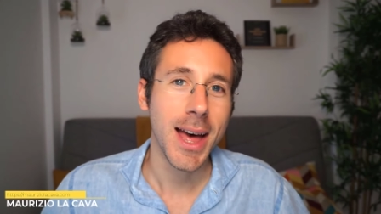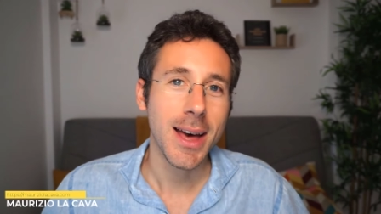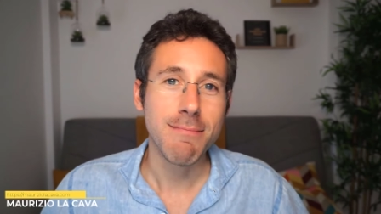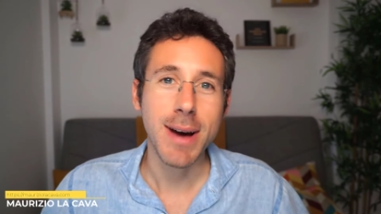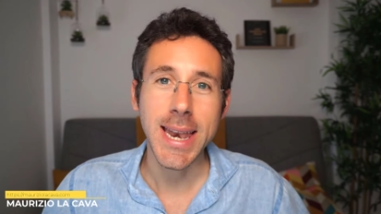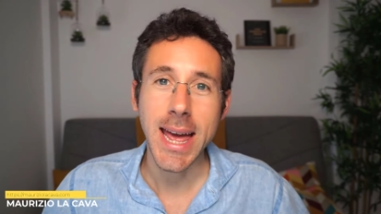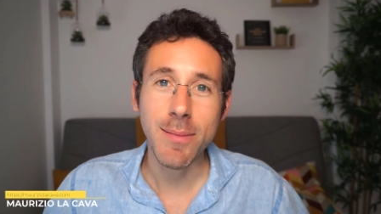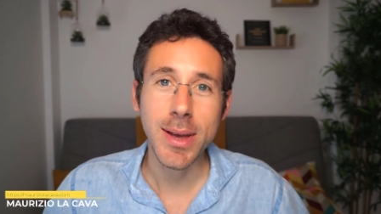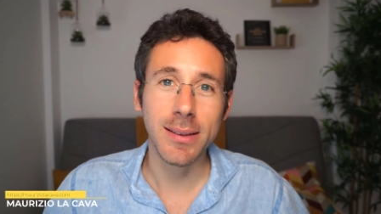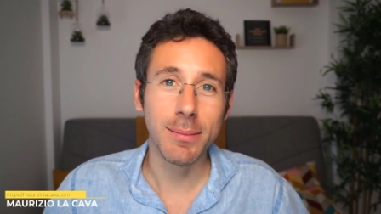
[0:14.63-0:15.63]
My
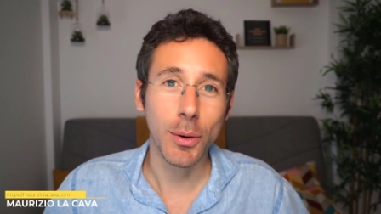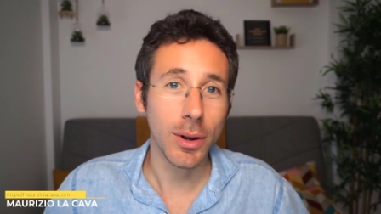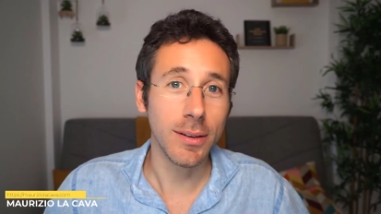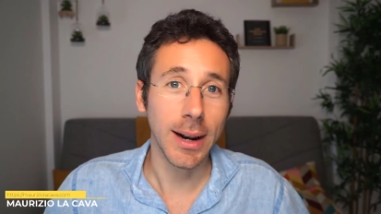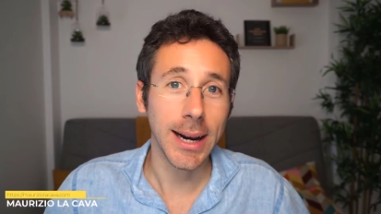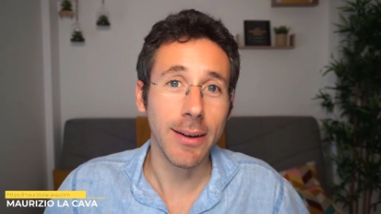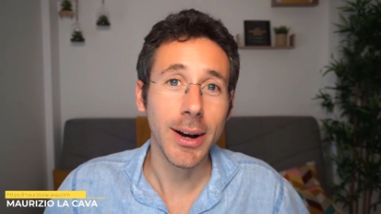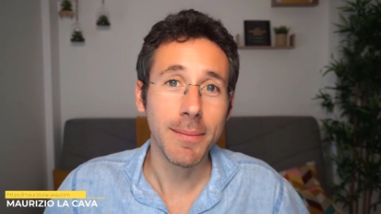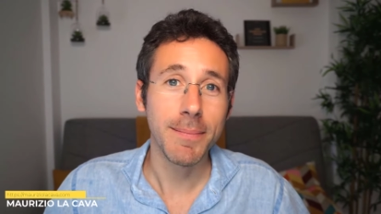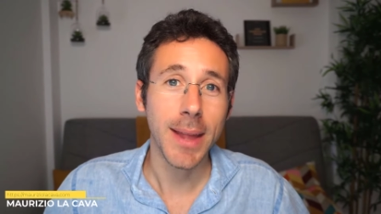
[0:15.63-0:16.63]
name is Maurizio
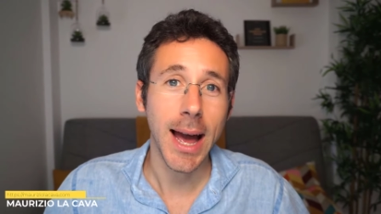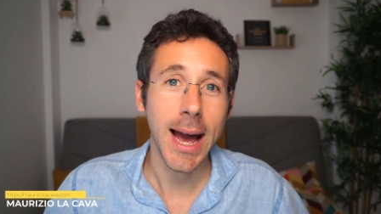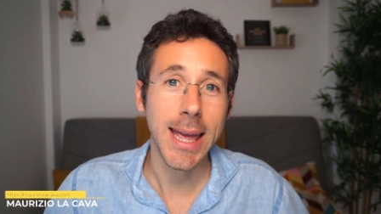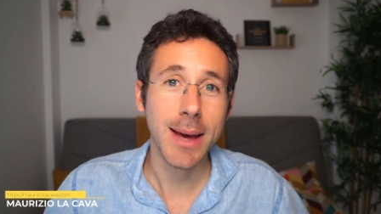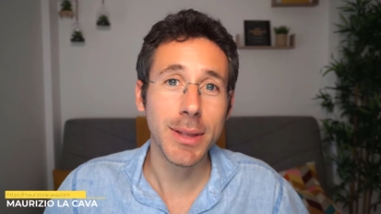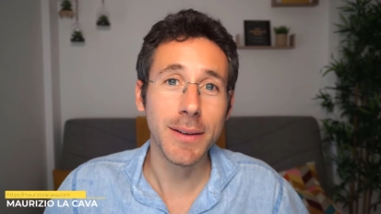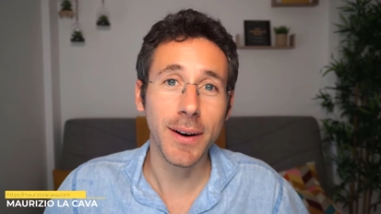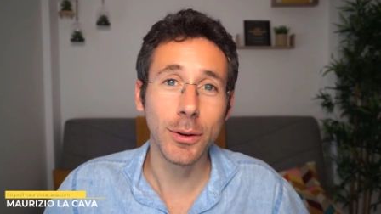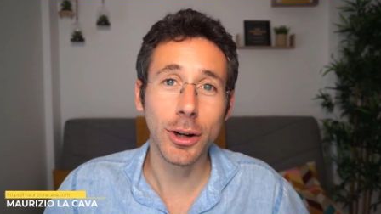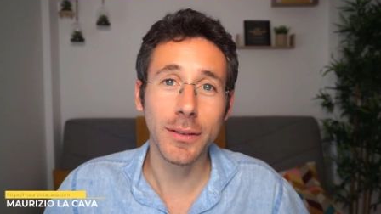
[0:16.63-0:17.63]
Lacava. I am the
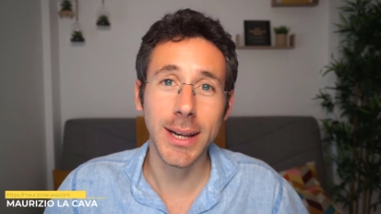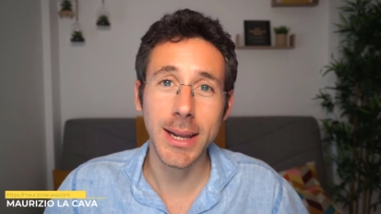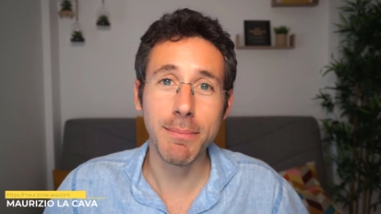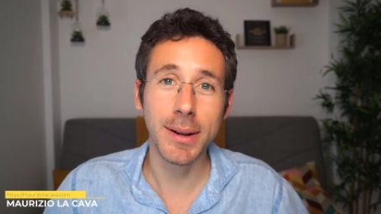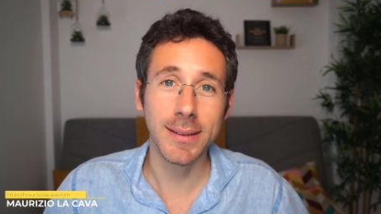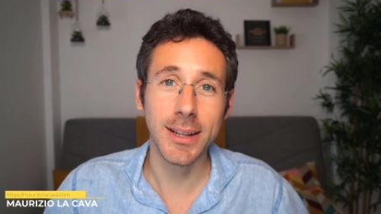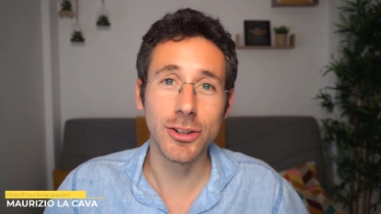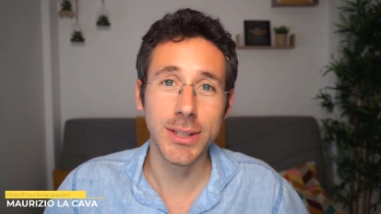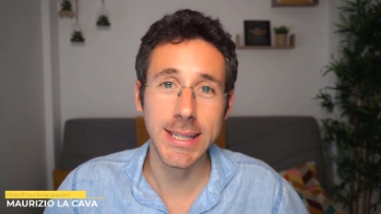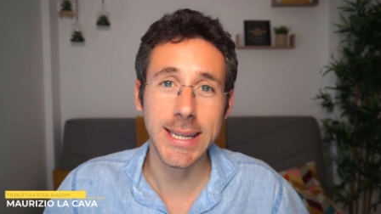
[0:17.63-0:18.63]
founder of the Lean
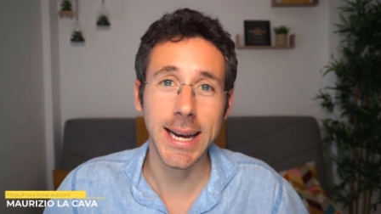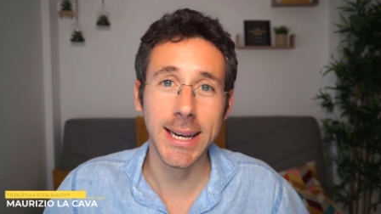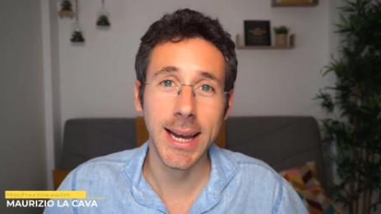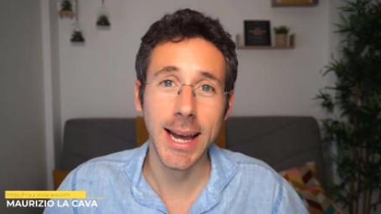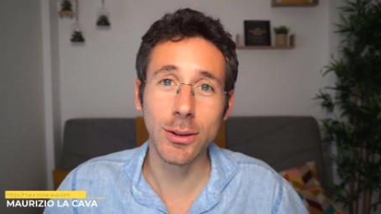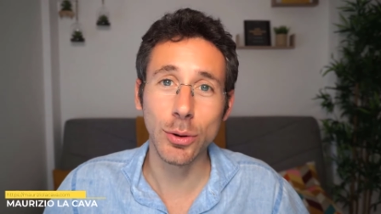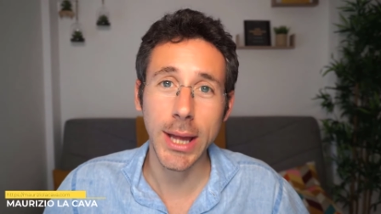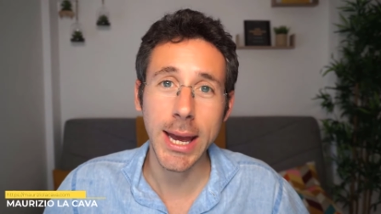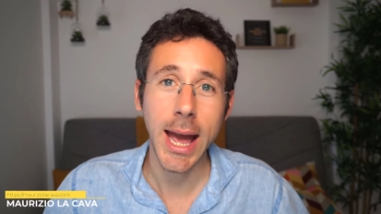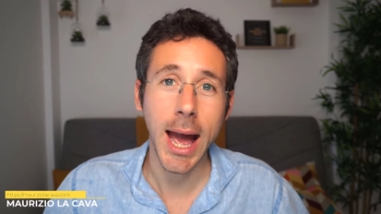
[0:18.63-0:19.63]
Presentation Design, and
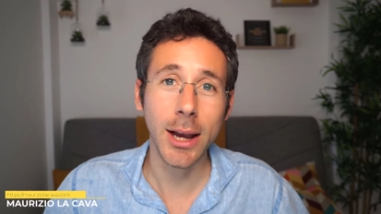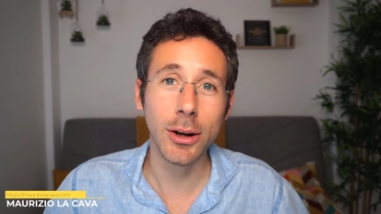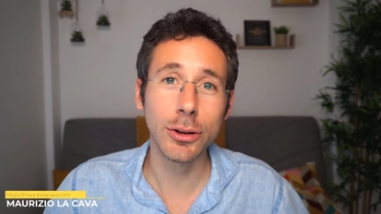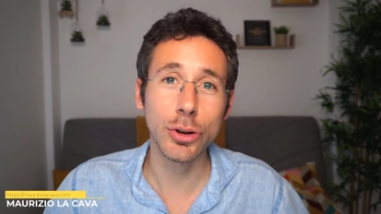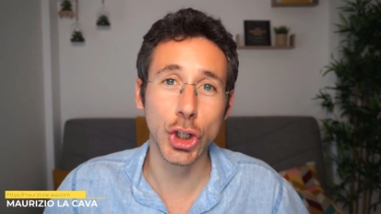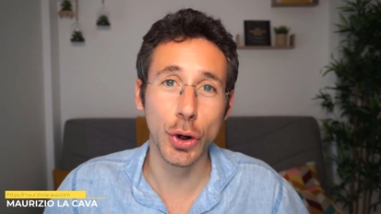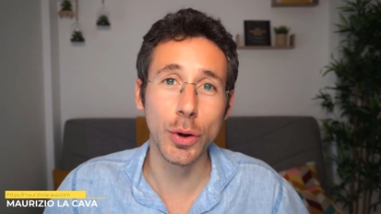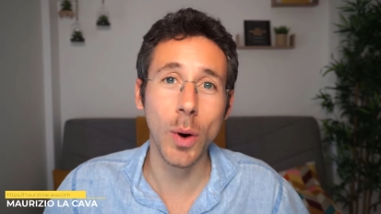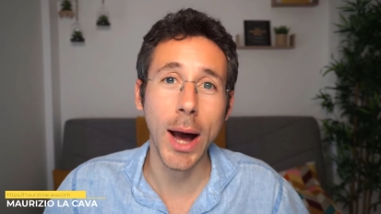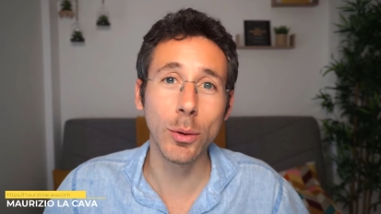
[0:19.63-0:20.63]
today I'm going to show
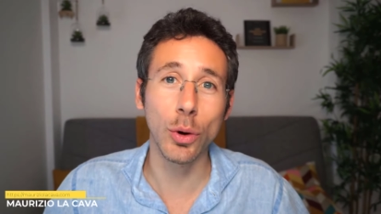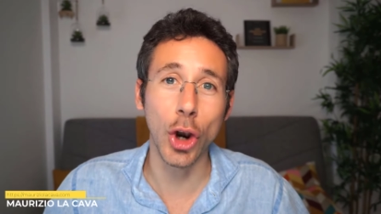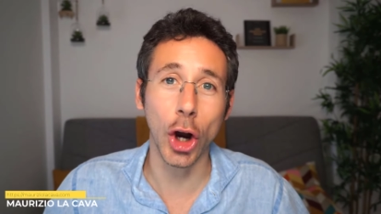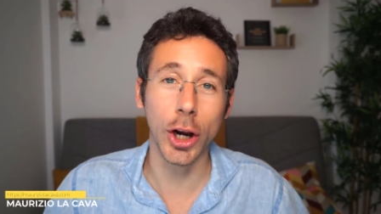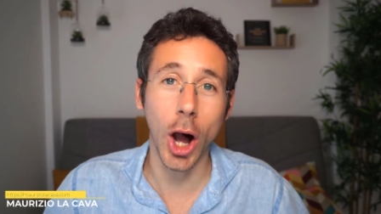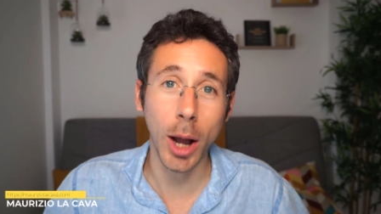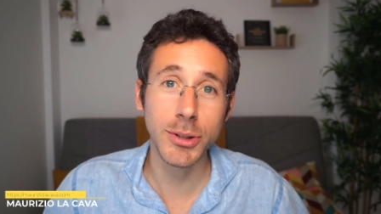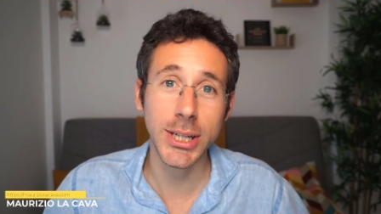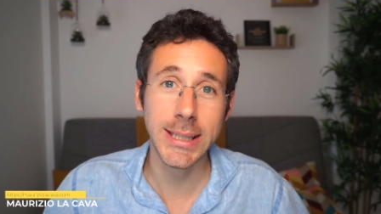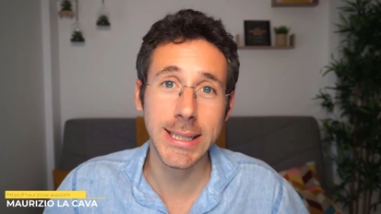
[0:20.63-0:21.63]
you how to lock
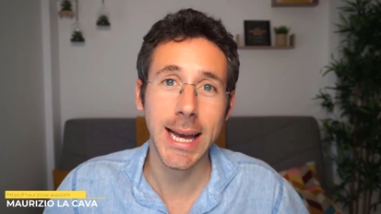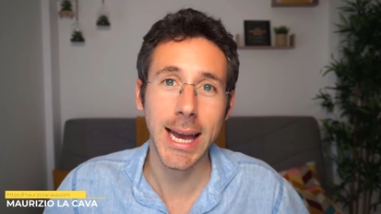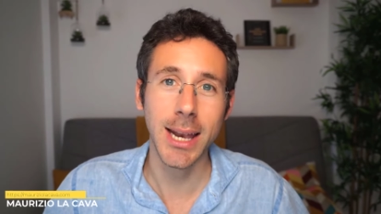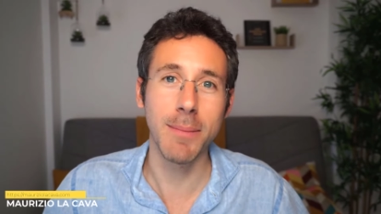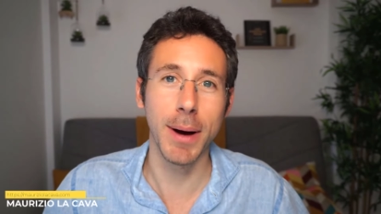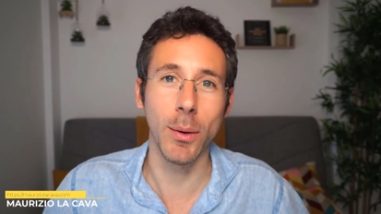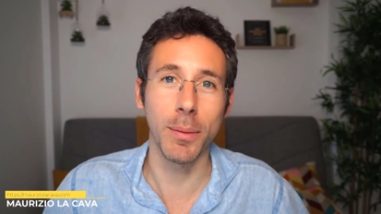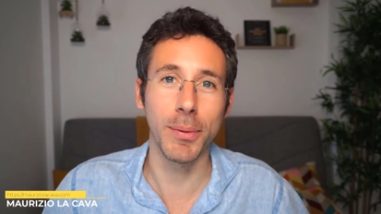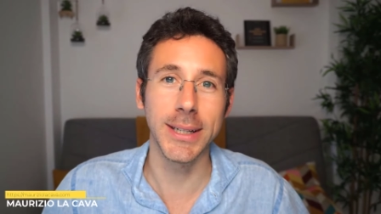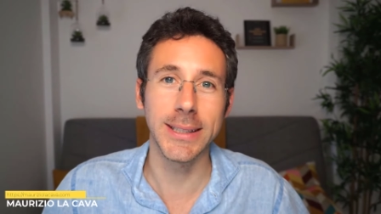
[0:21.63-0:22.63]
objects in
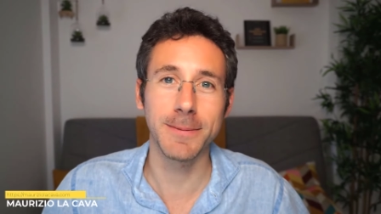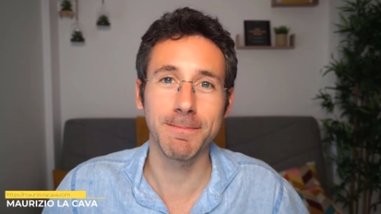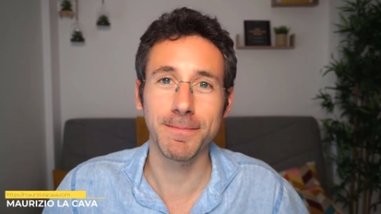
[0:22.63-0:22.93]
PowerPoint.